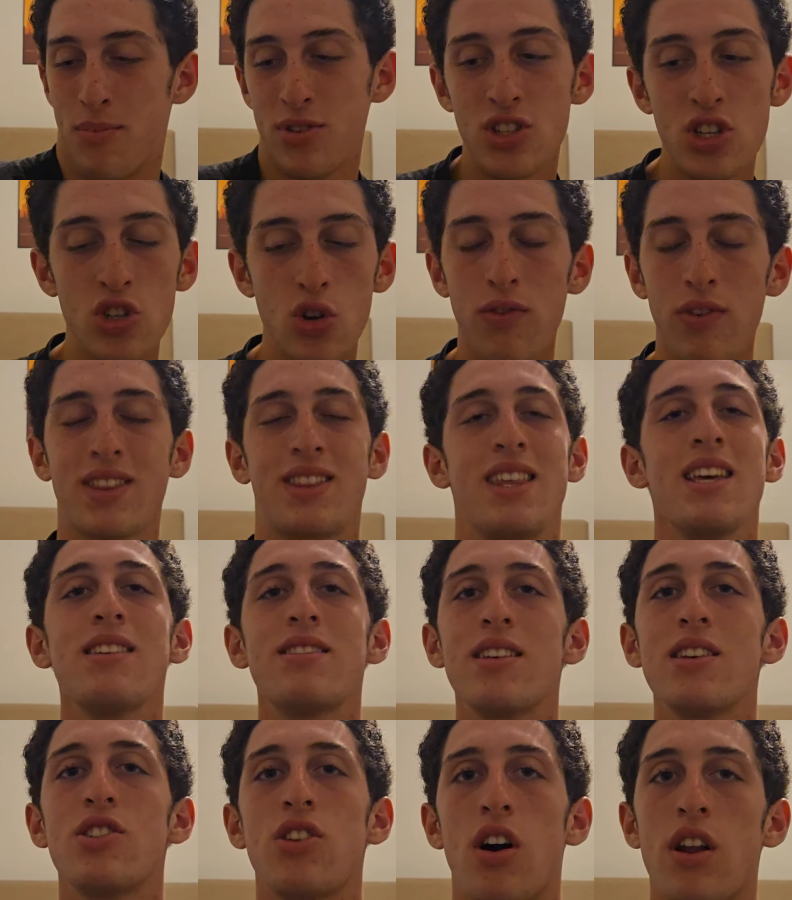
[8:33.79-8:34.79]
This
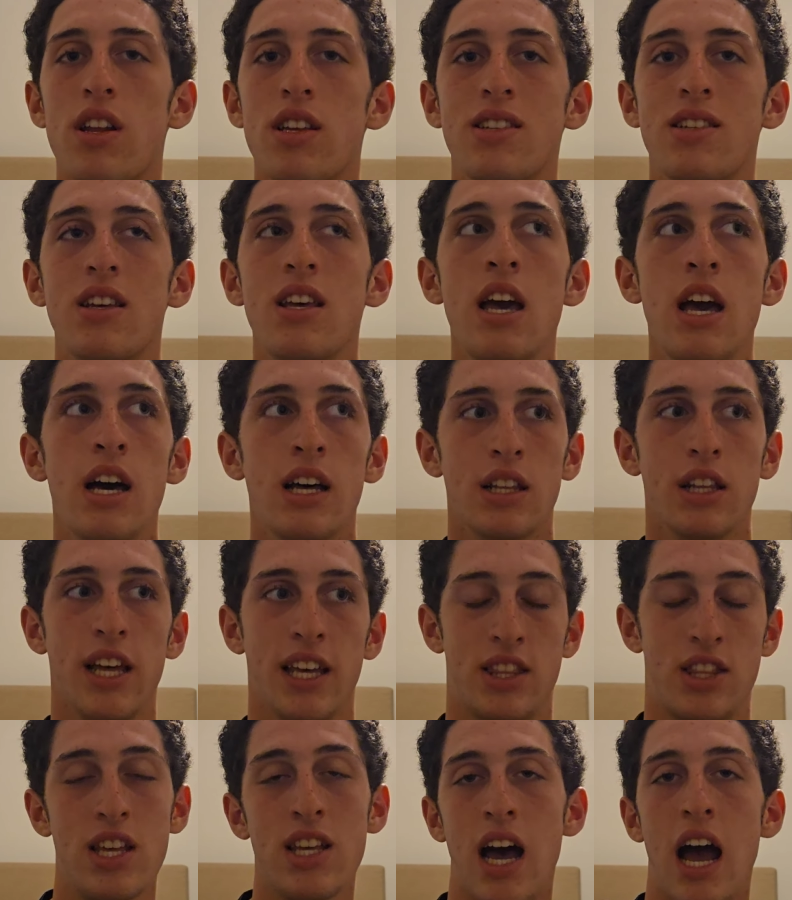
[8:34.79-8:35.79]
is honestly,
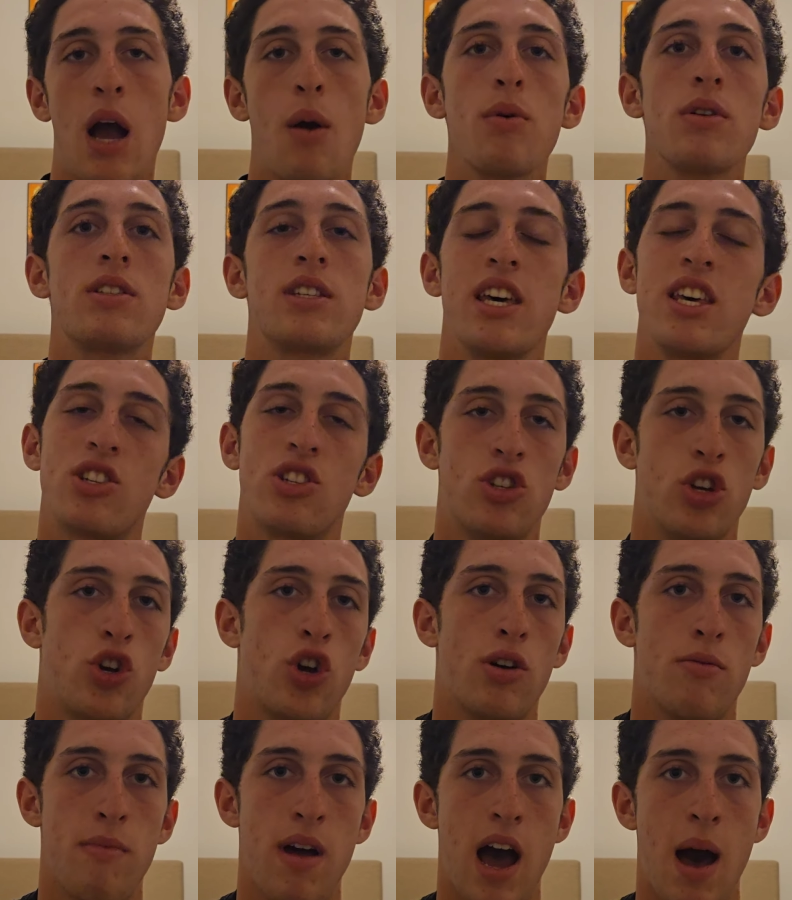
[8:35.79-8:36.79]
like, I would say this is a
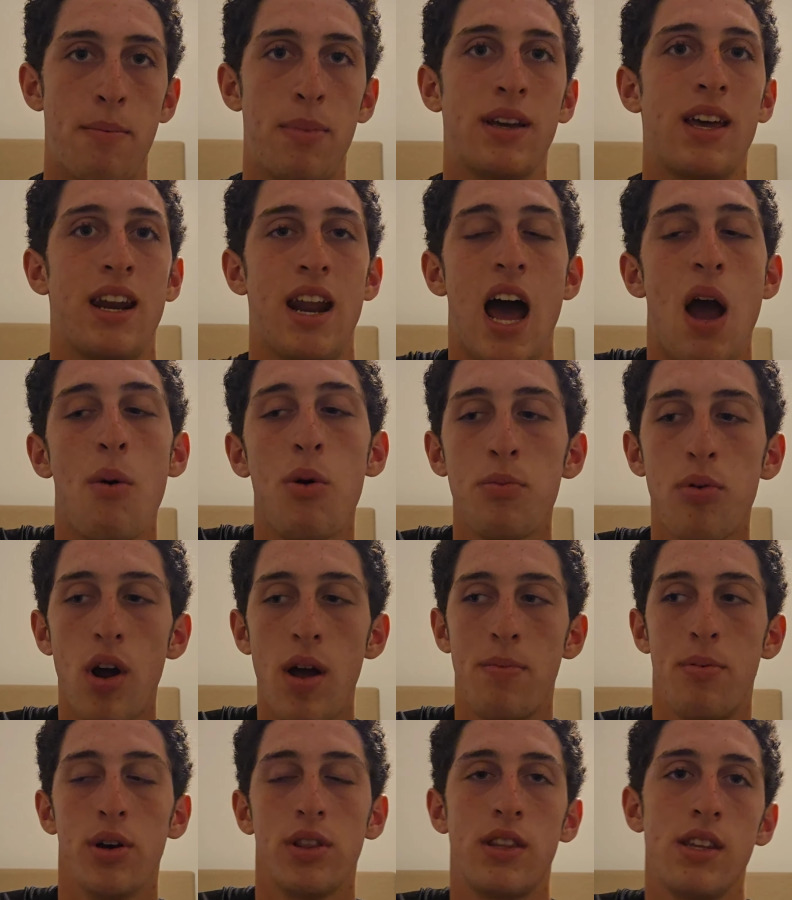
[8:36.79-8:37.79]
good map. Again, I would
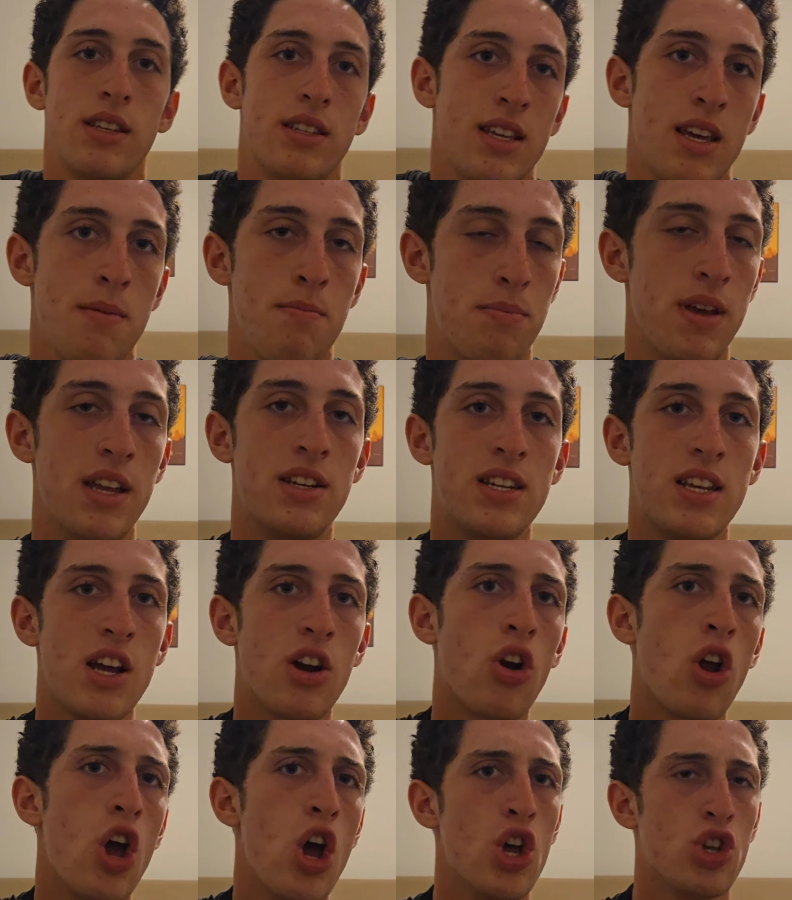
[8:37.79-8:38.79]
probably put this in B tier.